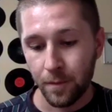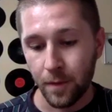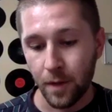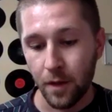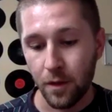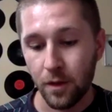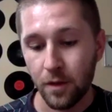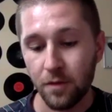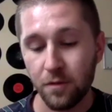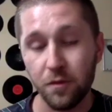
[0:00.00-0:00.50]

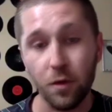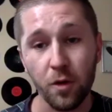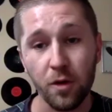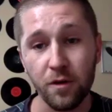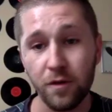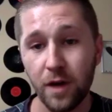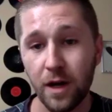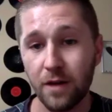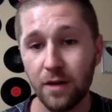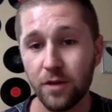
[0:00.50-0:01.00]
think 4
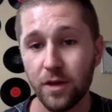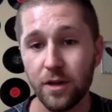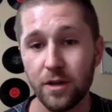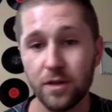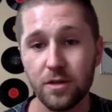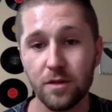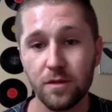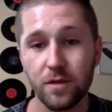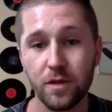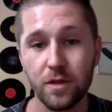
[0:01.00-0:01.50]
or 5
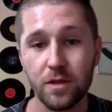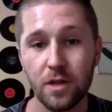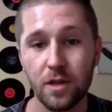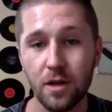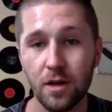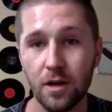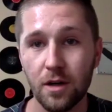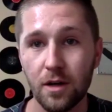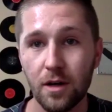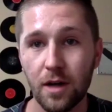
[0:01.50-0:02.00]
layers of
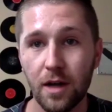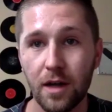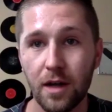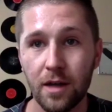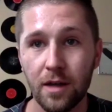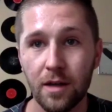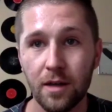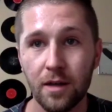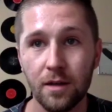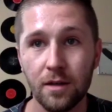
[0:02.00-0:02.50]
guitar
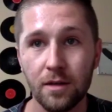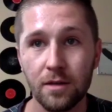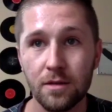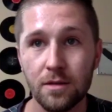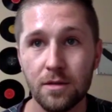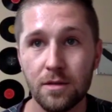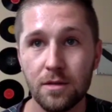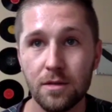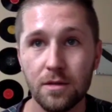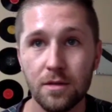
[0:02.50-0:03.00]
and
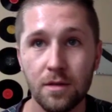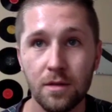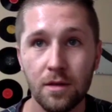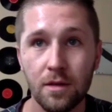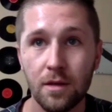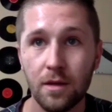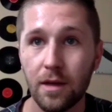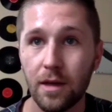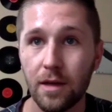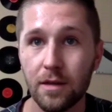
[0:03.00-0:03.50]

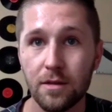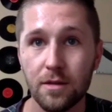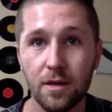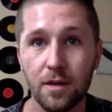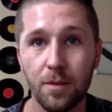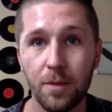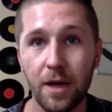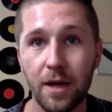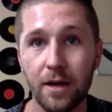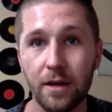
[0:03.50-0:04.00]
ended
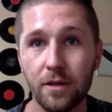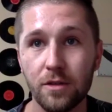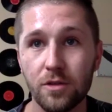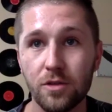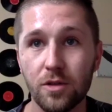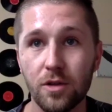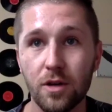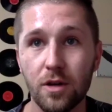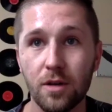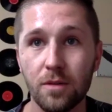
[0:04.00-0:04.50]
up adding
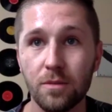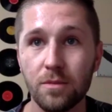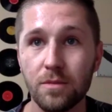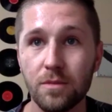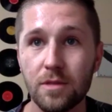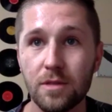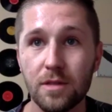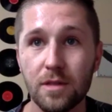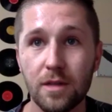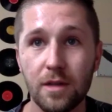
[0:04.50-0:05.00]

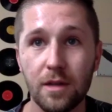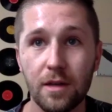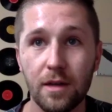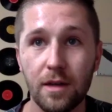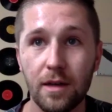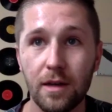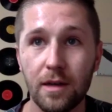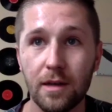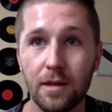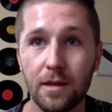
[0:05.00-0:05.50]
drums,
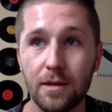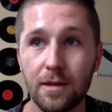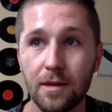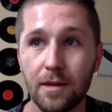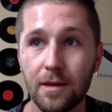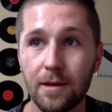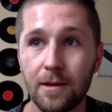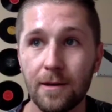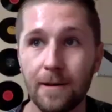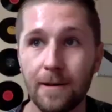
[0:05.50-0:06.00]
and
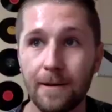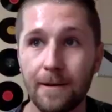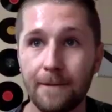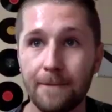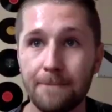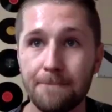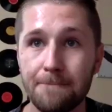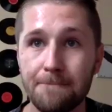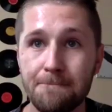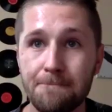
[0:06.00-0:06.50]
then
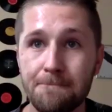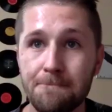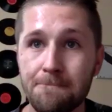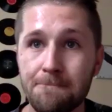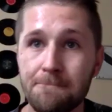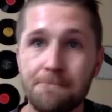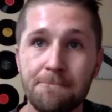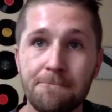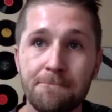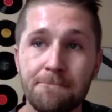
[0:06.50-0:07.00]
I
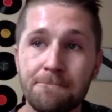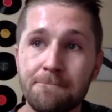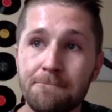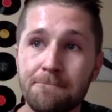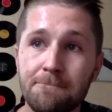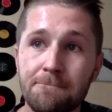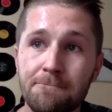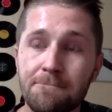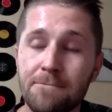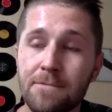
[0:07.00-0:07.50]

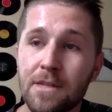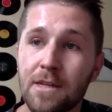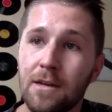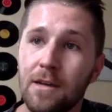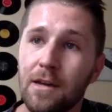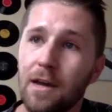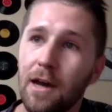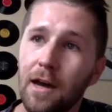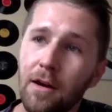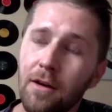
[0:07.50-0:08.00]

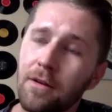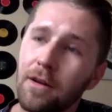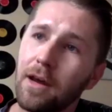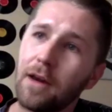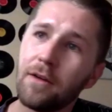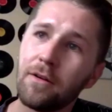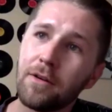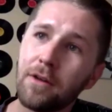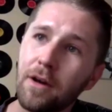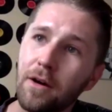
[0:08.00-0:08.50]

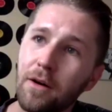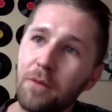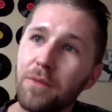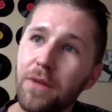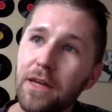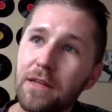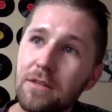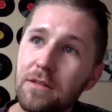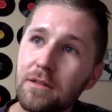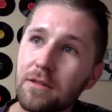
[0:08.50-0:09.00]
don't know.
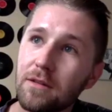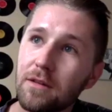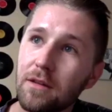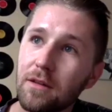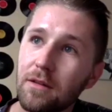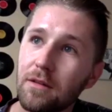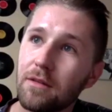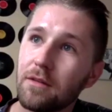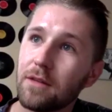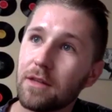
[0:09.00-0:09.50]

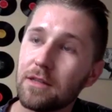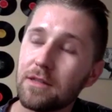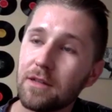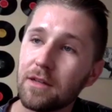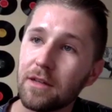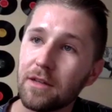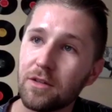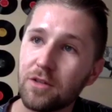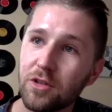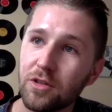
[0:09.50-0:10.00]
That's an
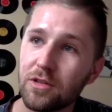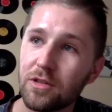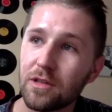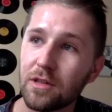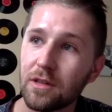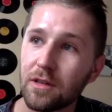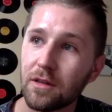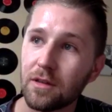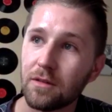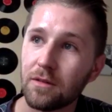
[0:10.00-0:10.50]

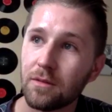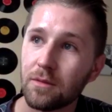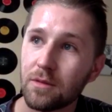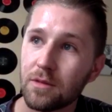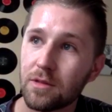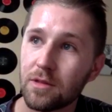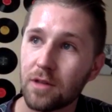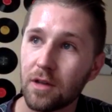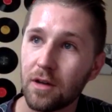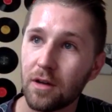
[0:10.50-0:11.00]
interesting
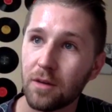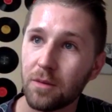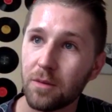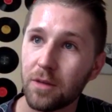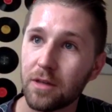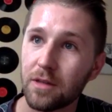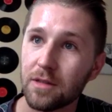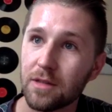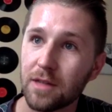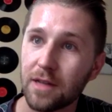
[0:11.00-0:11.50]
song
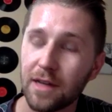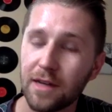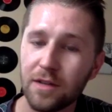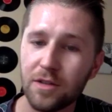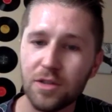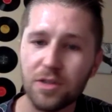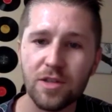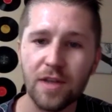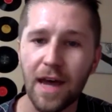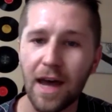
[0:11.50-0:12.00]
because it kind of
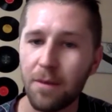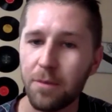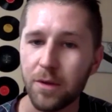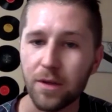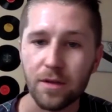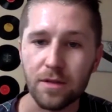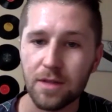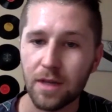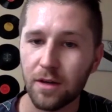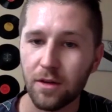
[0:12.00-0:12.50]
just
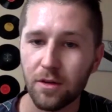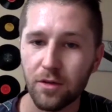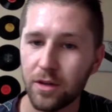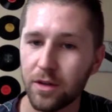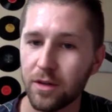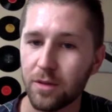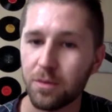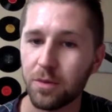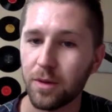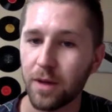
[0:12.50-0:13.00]
happened. I didn't
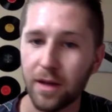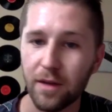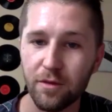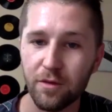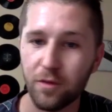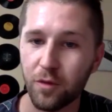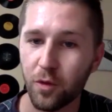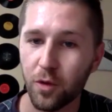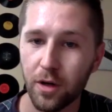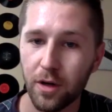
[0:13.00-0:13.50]
really plan
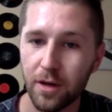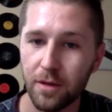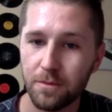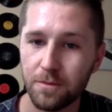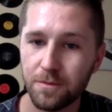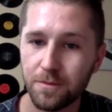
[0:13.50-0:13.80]
for it.